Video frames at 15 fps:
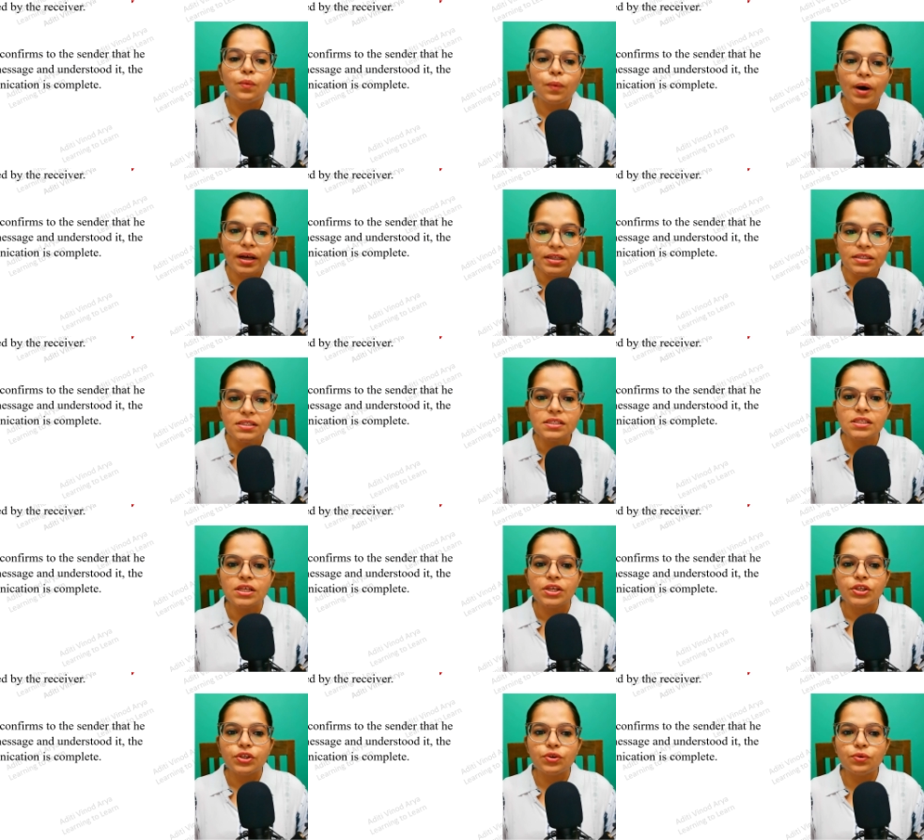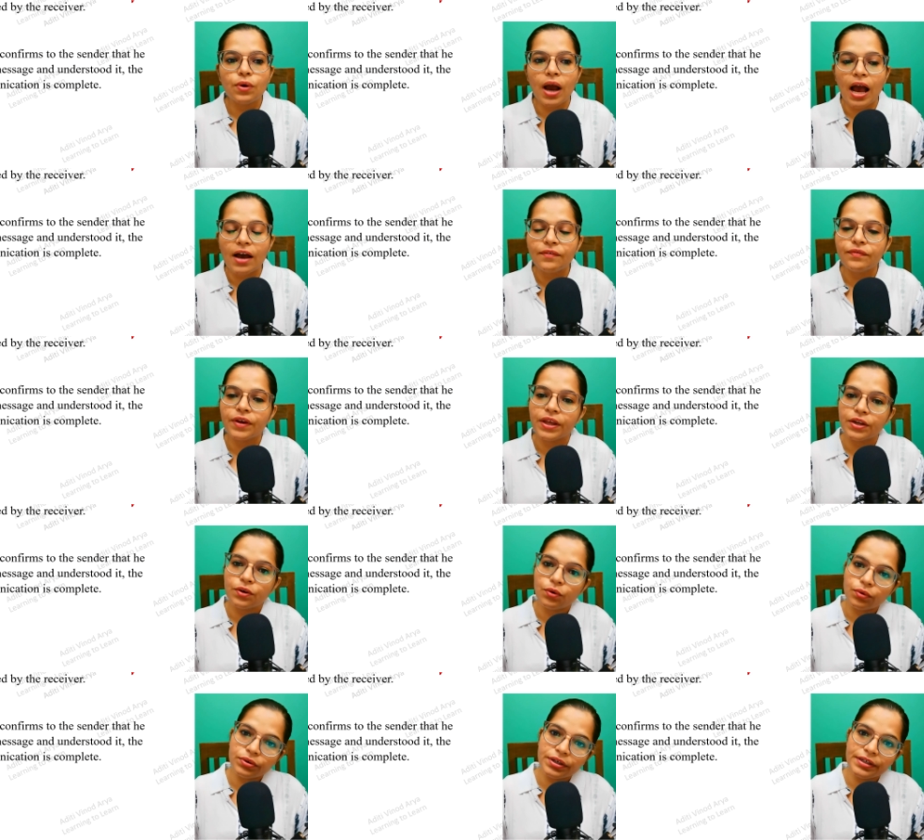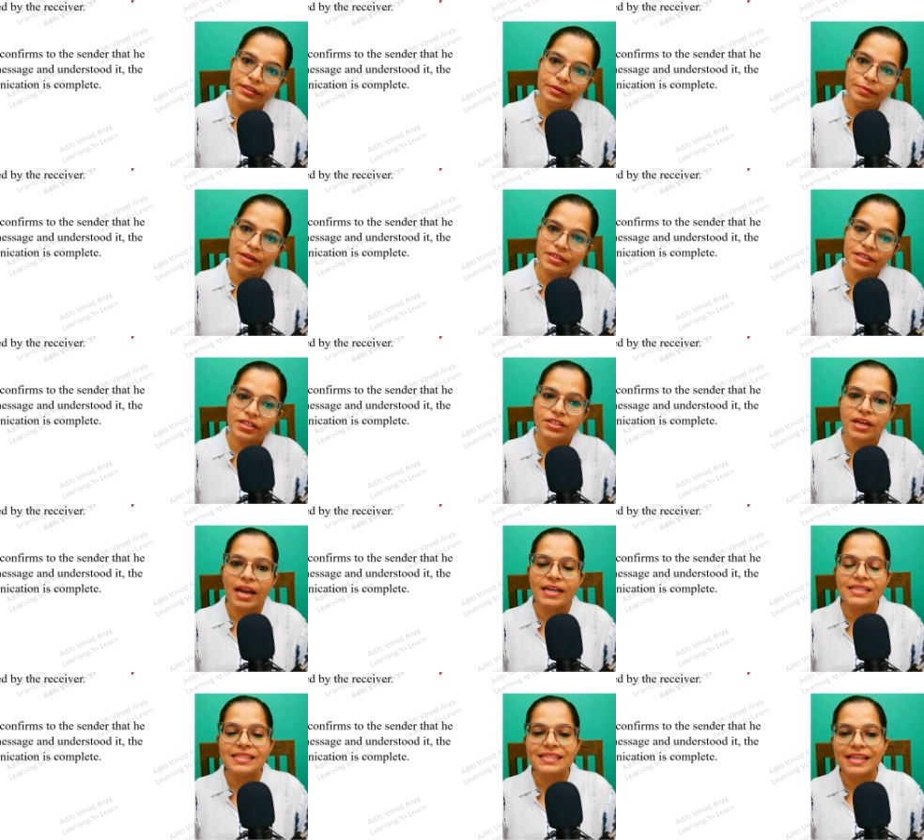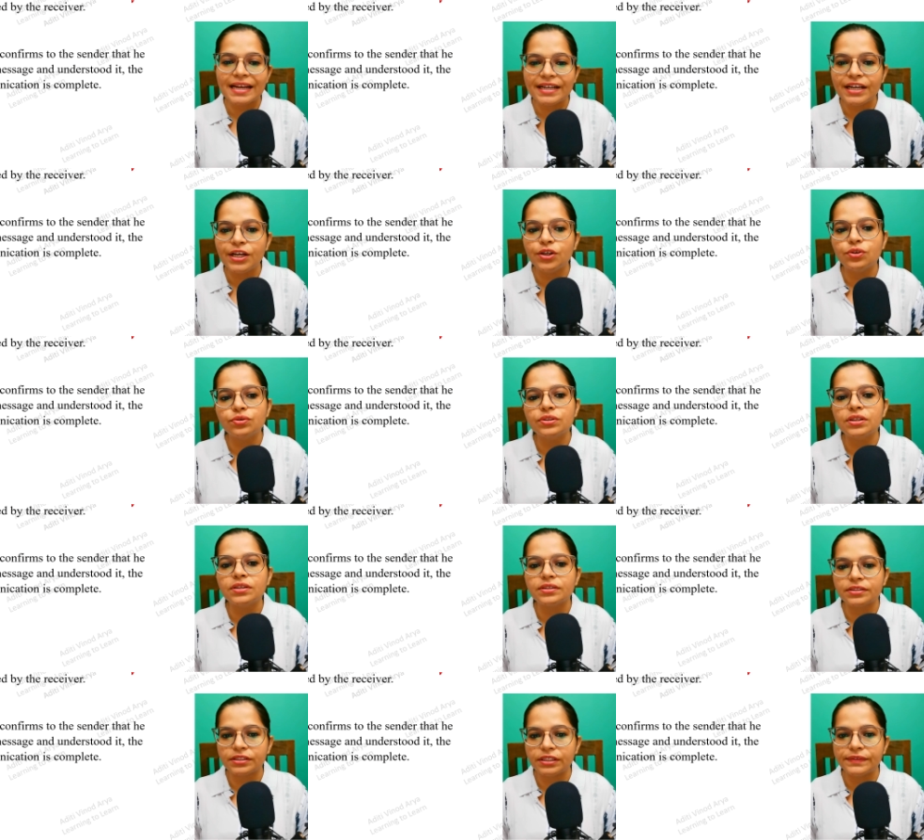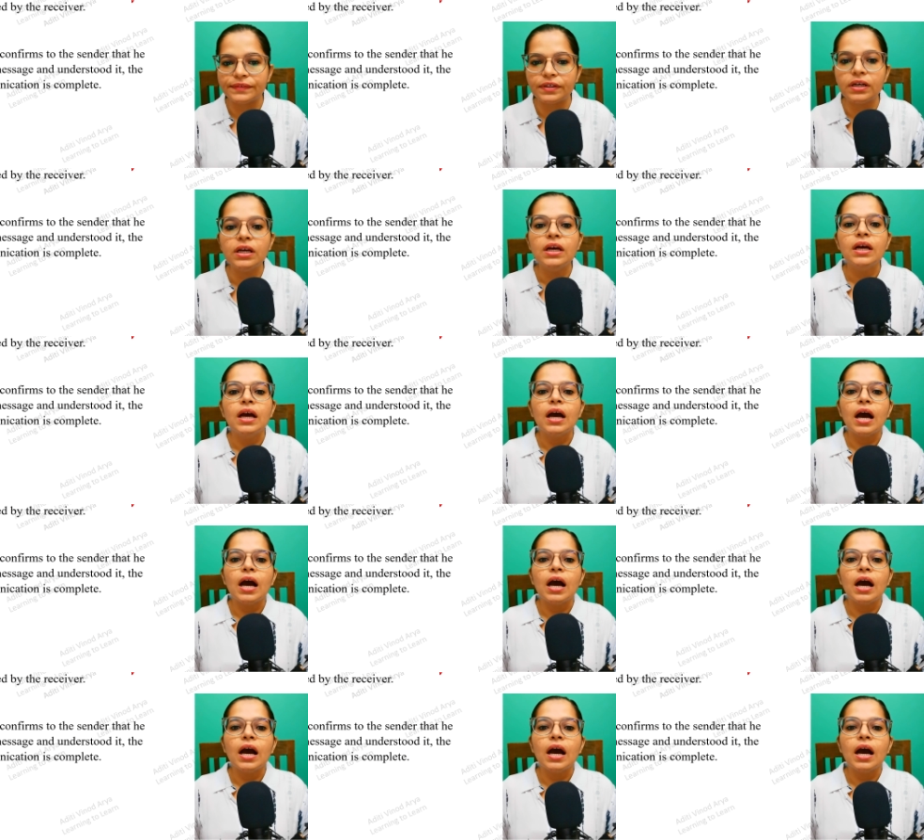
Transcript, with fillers: once you have encoded the message and send it to the receiver